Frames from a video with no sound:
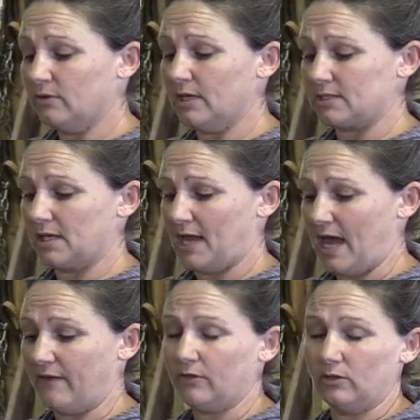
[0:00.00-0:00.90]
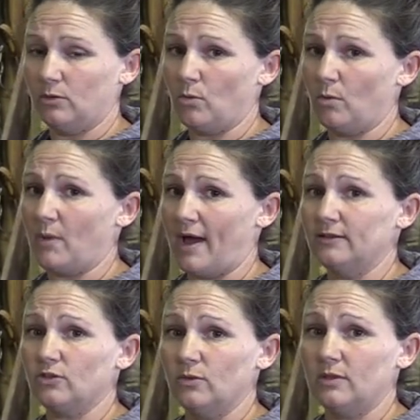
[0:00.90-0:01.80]
it's going to have a little more
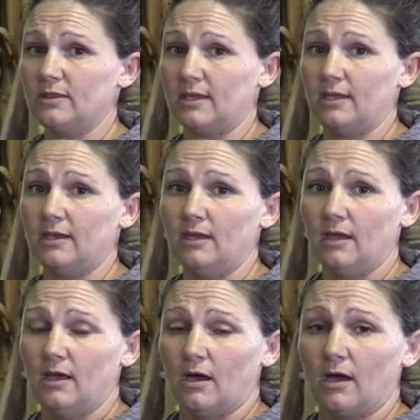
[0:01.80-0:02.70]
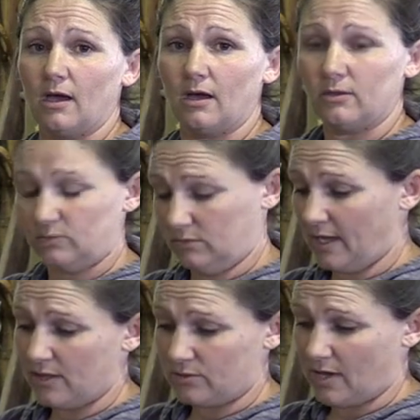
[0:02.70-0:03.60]
bite to it than a
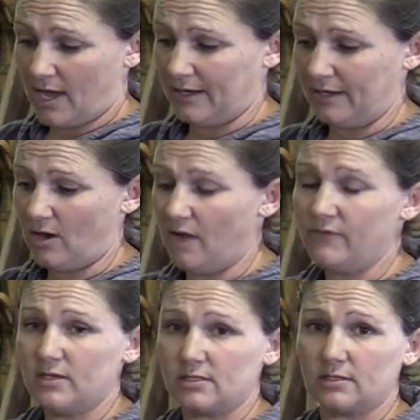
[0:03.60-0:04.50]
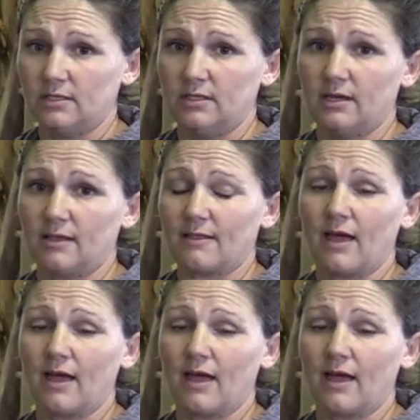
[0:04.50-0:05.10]
leather tie down, obviously,